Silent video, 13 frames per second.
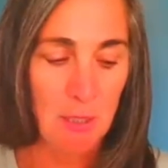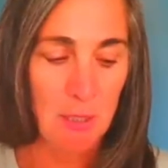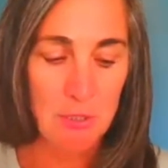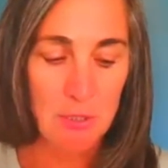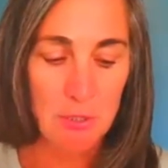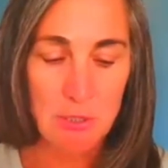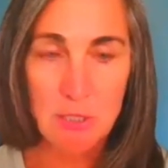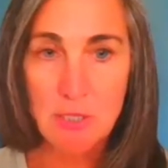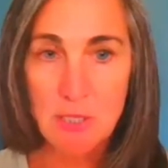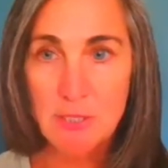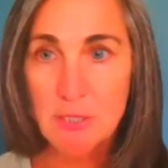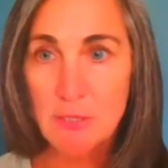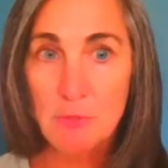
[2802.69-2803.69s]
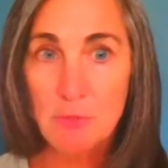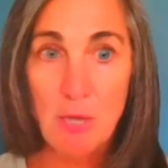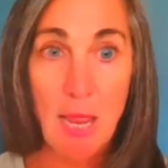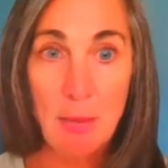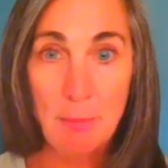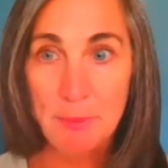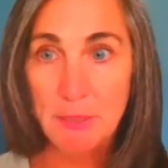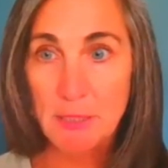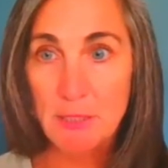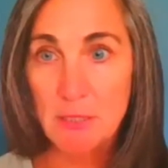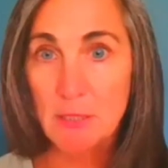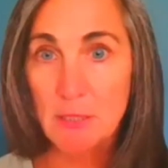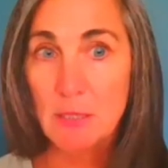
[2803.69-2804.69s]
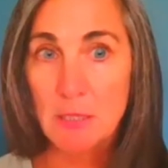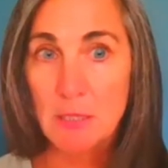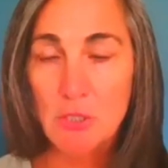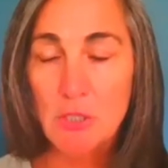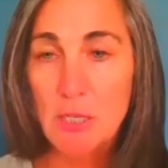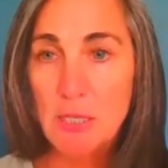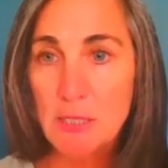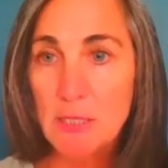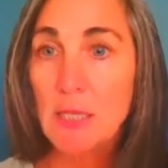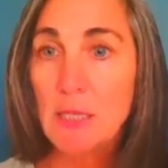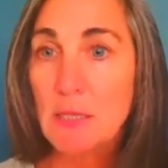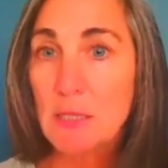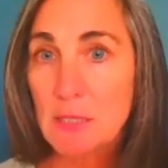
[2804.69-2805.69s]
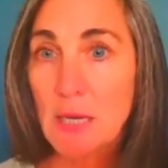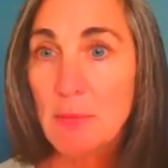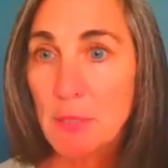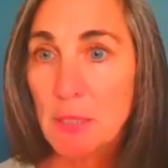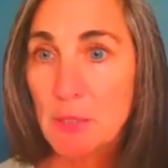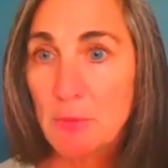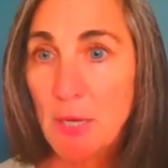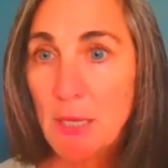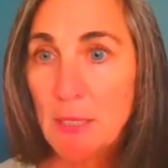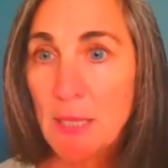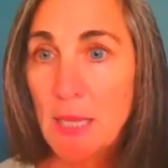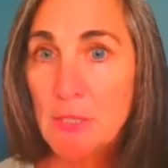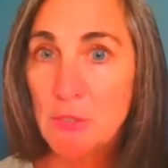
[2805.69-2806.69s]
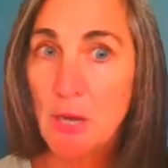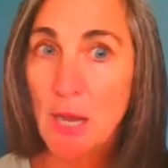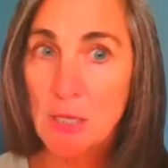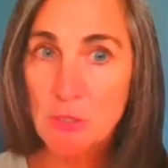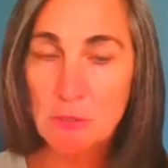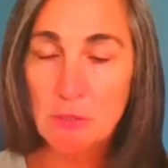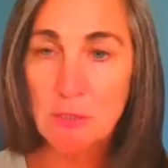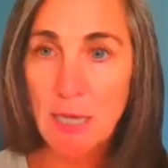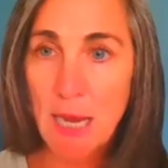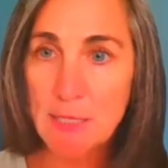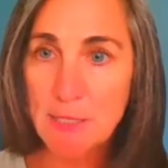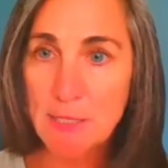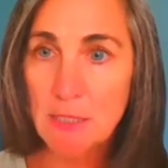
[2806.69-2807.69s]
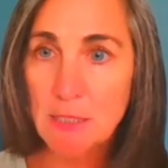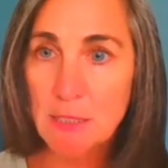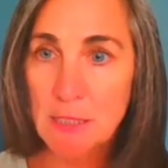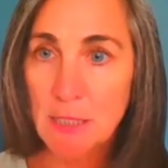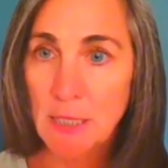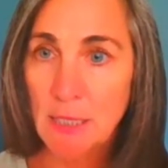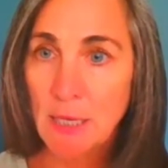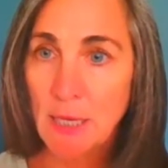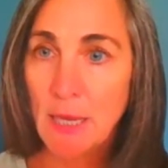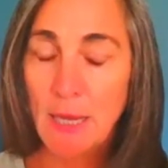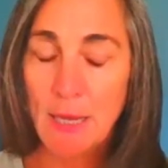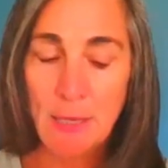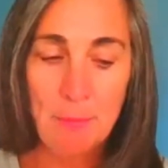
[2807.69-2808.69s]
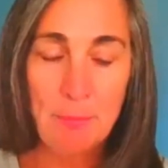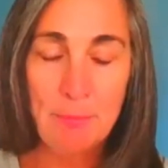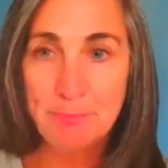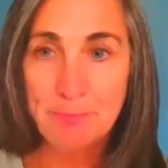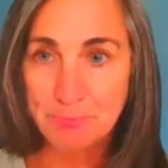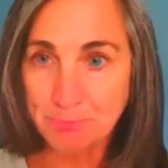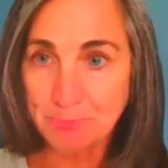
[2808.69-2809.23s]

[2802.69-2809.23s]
So digestive happens, initiates in the stomach, right? And that's your hydrochloric acid, um,